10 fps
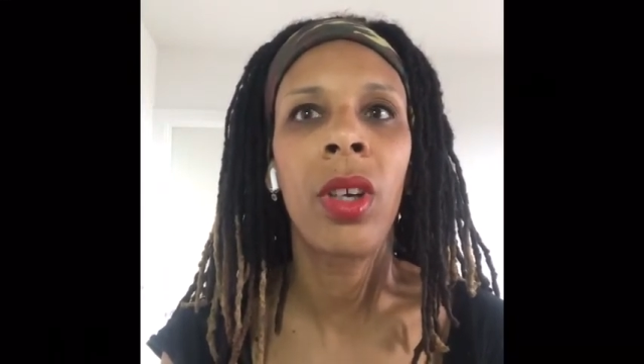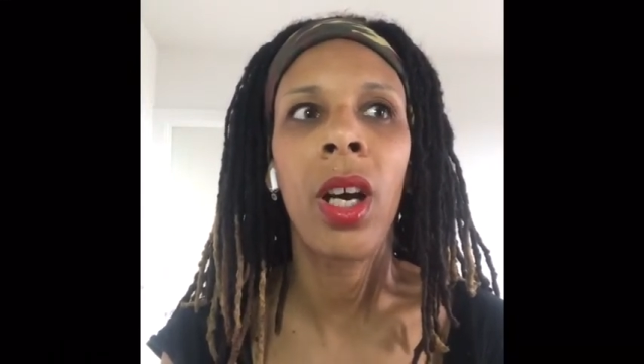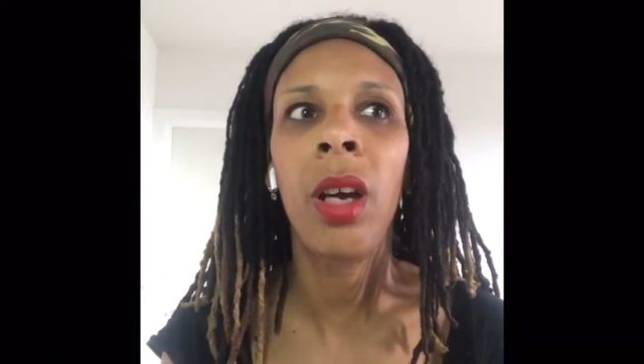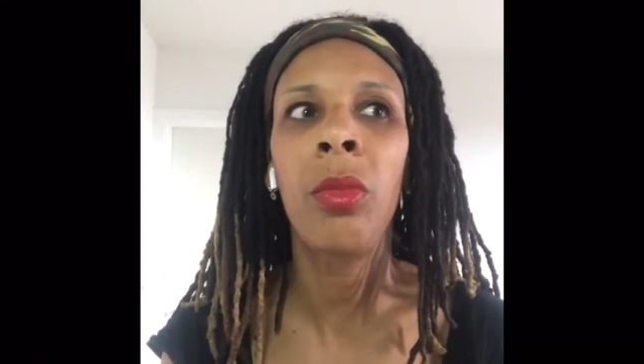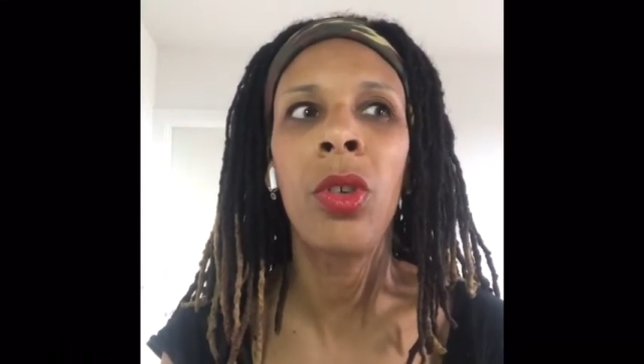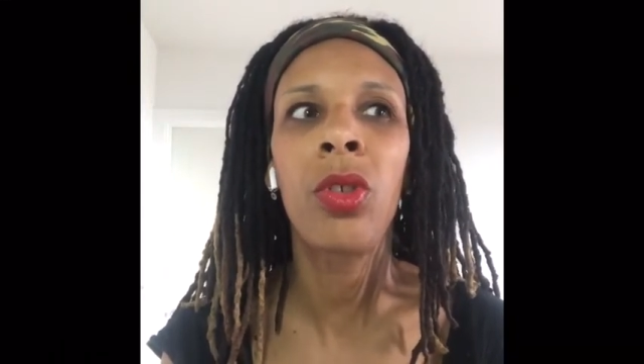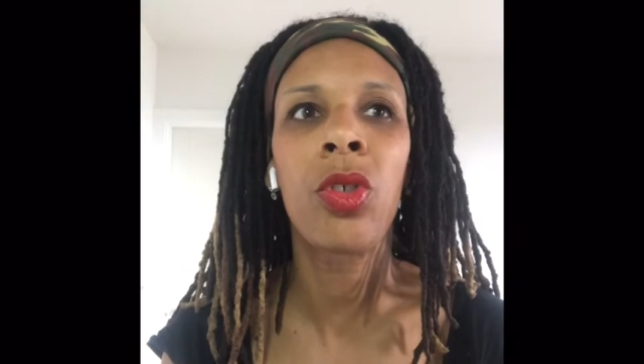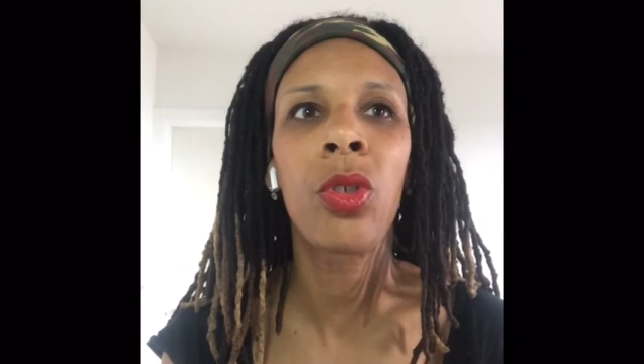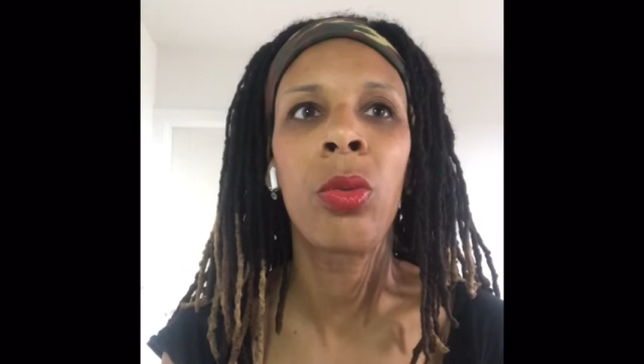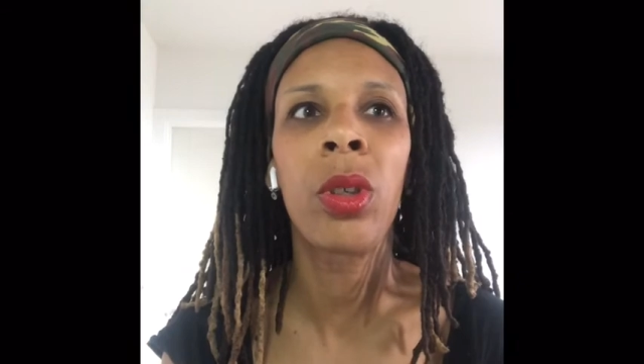I'm not
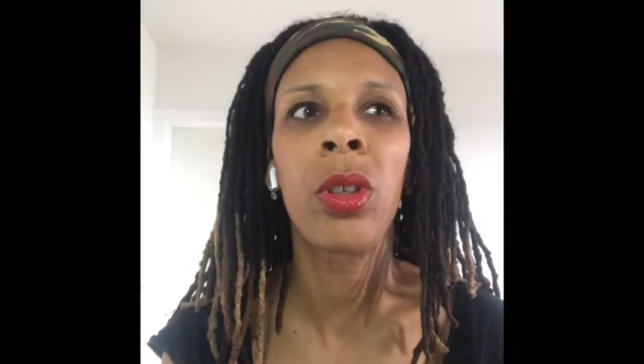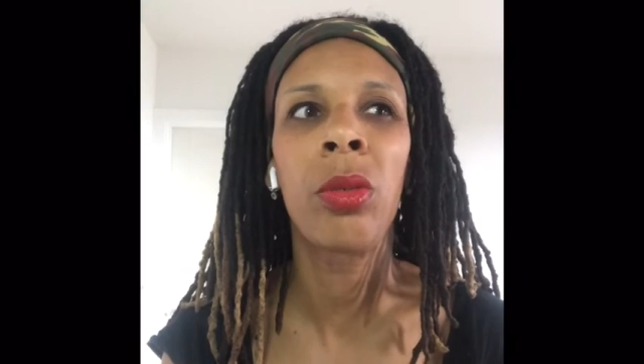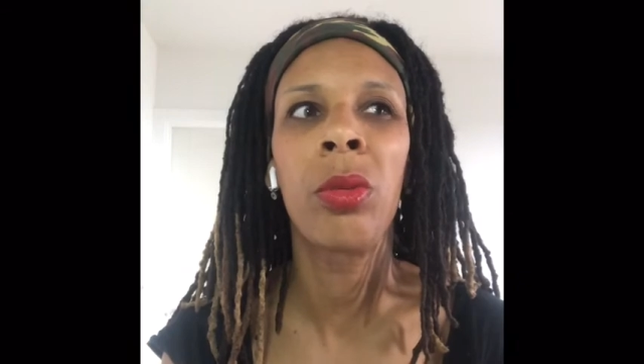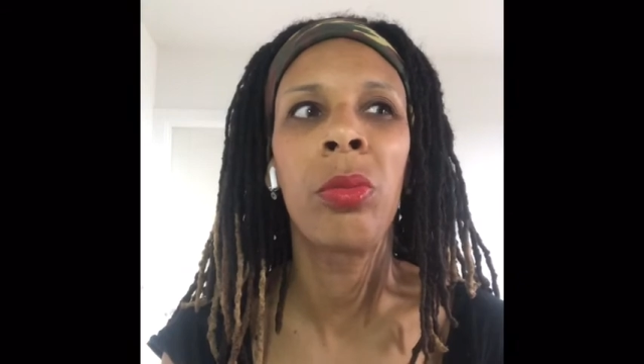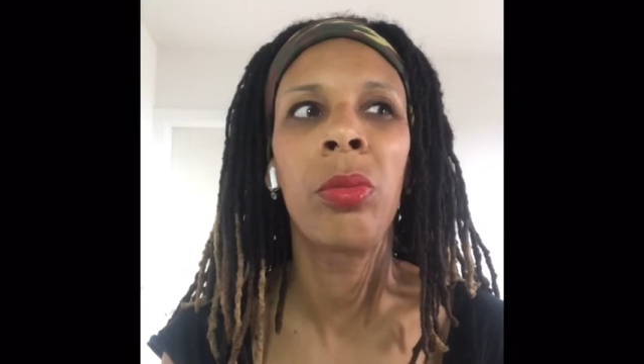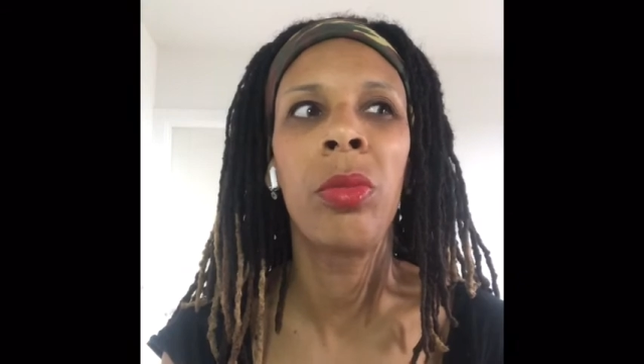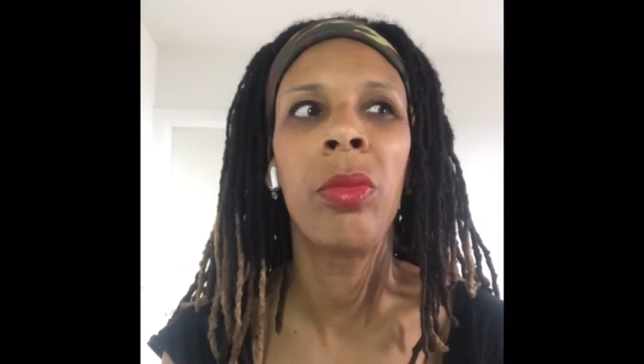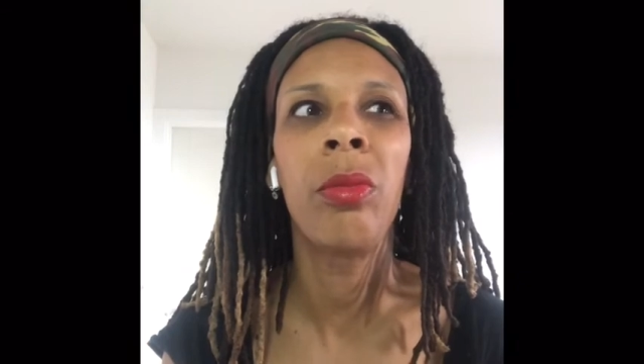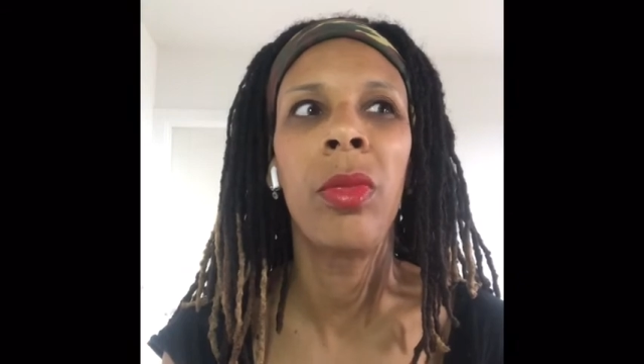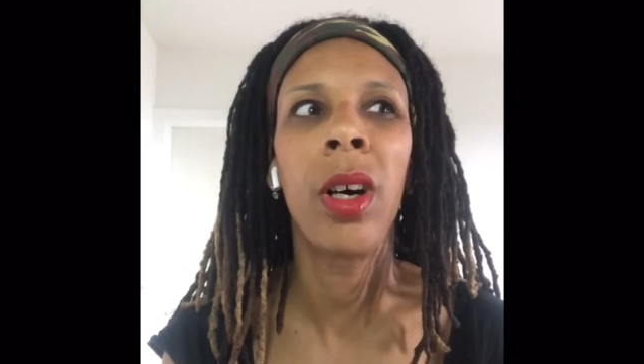sure
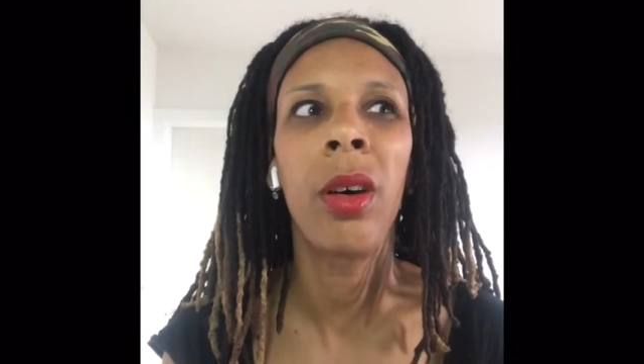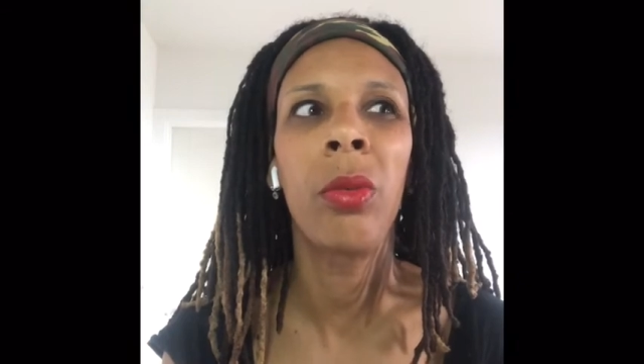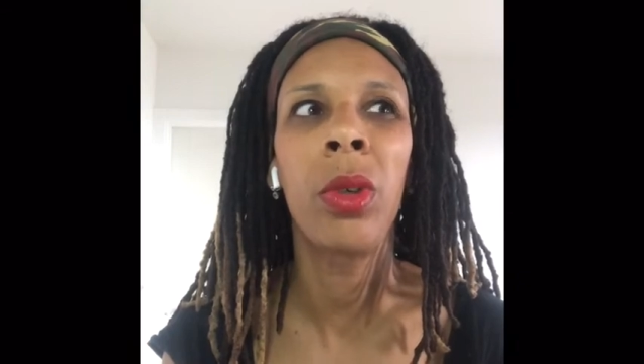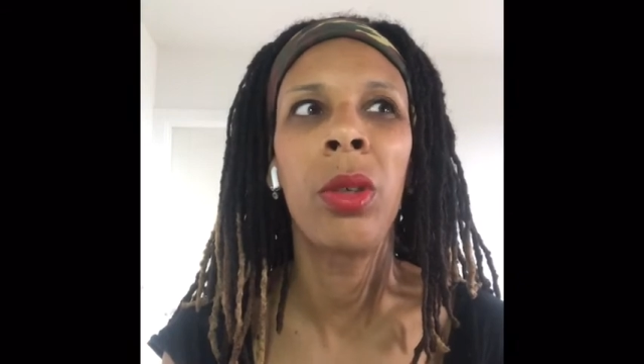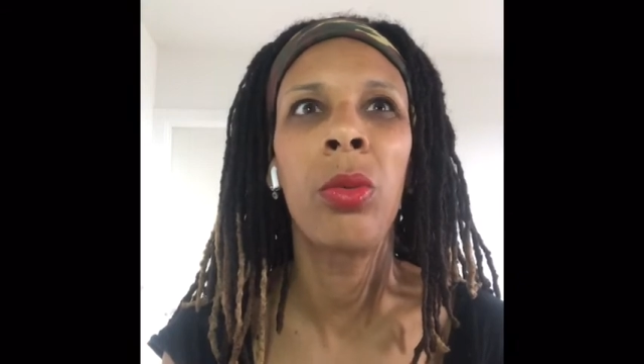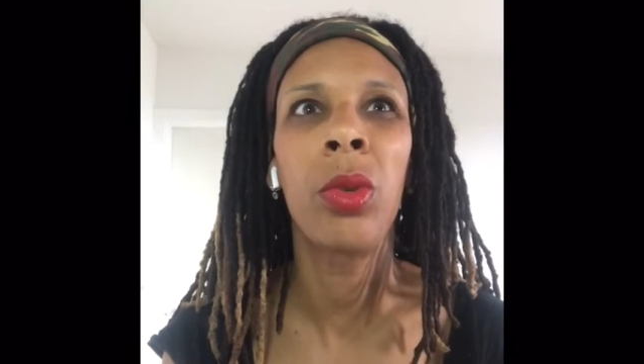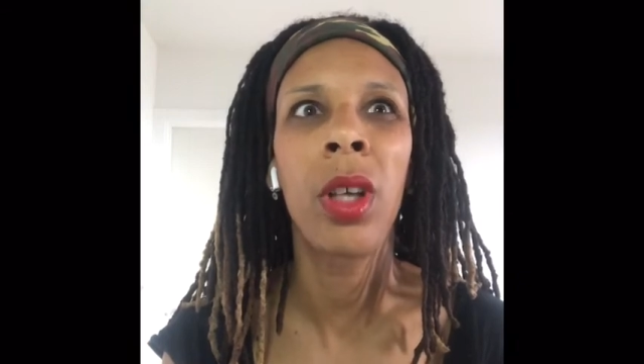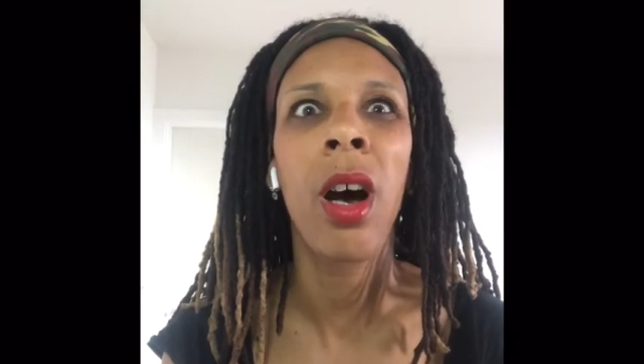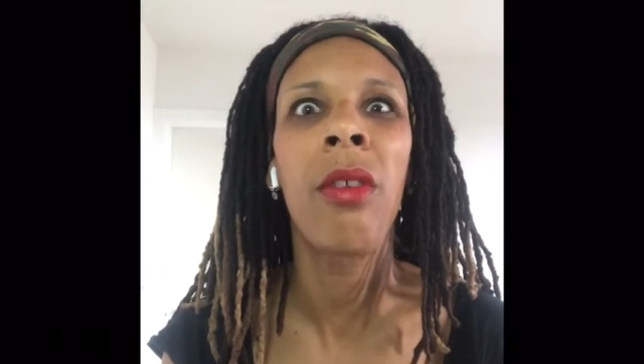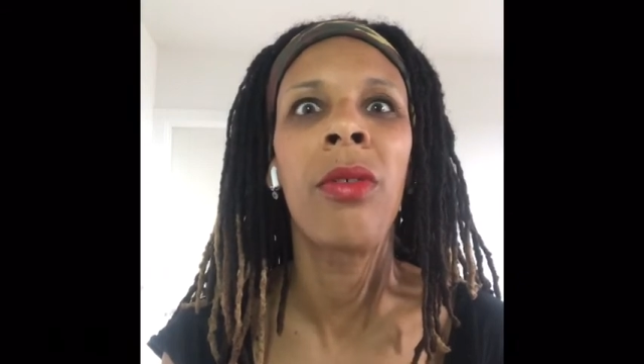we would
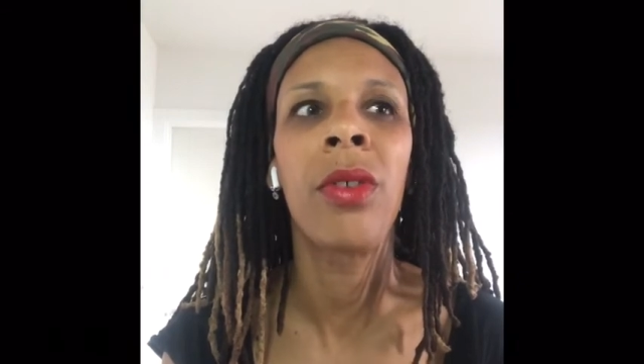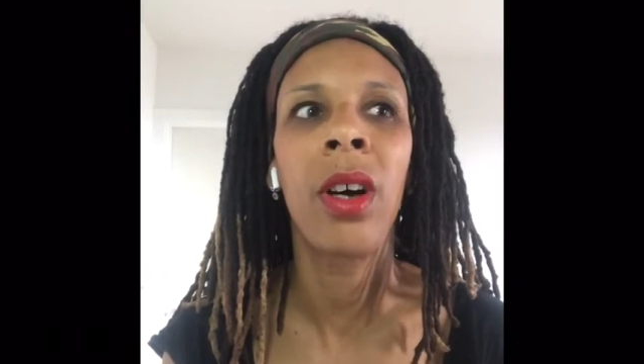have